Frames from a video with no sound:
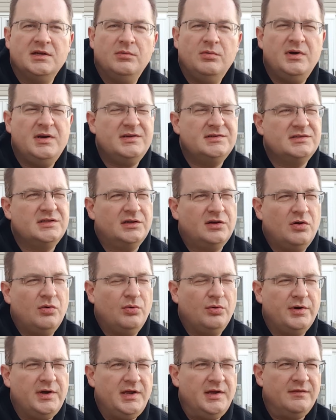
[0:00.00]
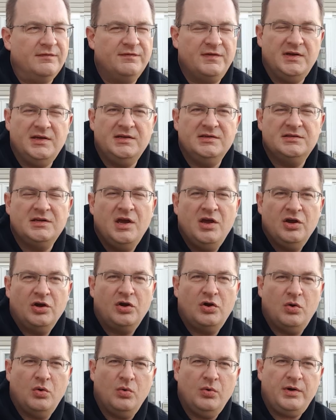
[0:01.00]
Now, what is the courting phase?
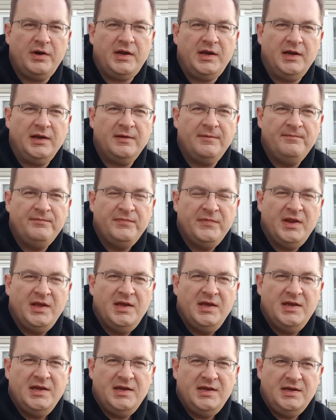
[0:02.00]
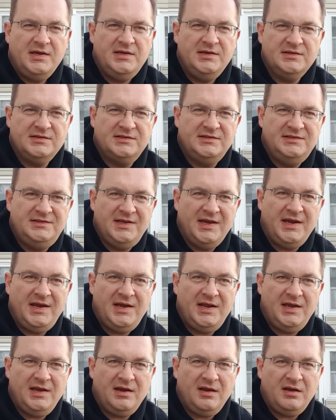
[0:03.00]
Courting is
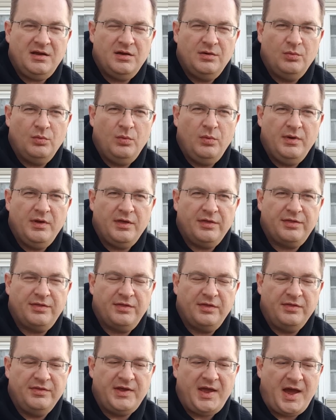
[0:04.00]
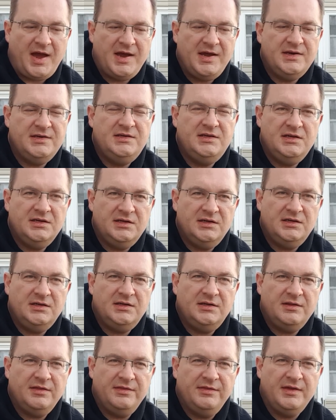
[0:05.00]
dating with the
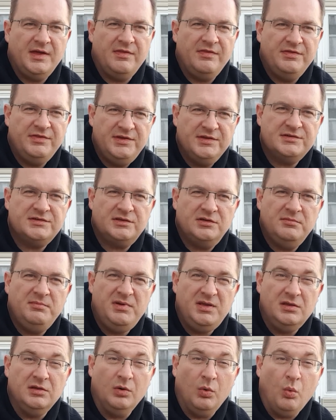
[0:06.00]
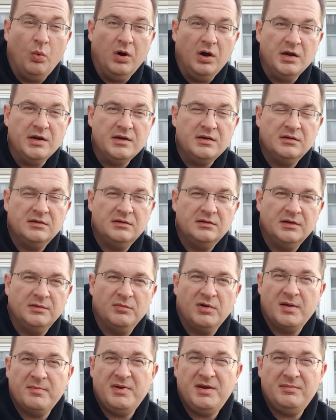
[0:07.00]
idea that this could be the one.
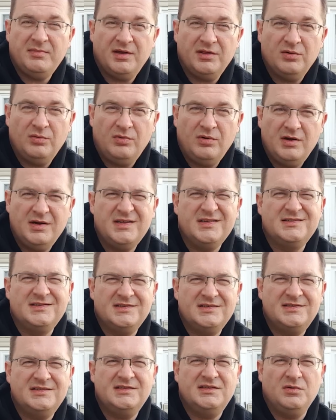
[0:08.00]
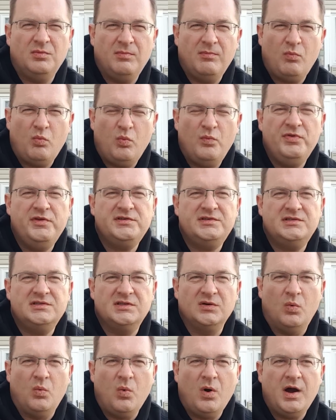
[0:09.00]
And what I mean by the one is this is
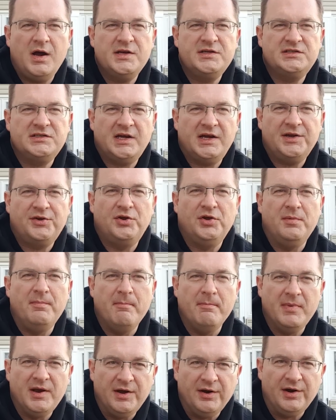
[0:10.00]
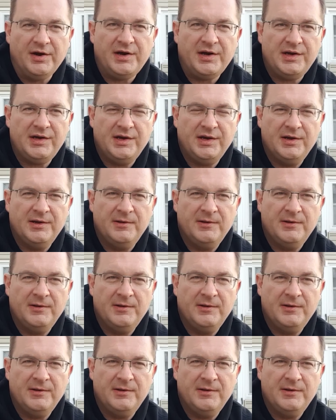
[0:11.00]
the watch I could marry.